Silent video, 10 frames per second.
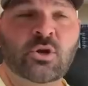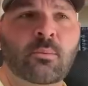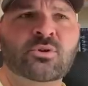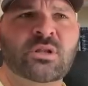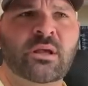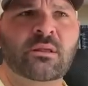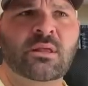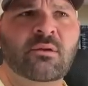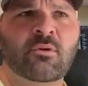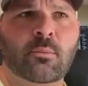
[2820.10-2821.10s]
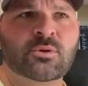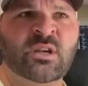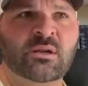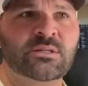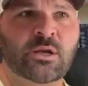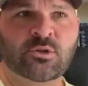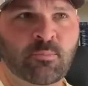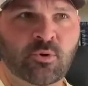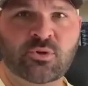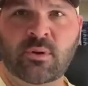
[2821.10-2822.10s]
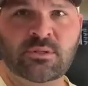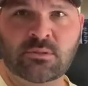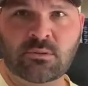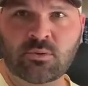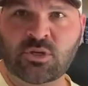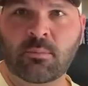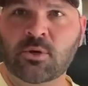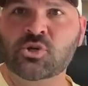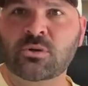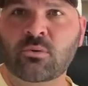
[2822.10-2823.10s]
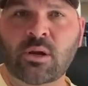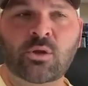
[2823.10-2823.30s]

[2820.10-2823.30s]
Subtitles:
almost like, think of it almost like a salesperson who's commissioned, right?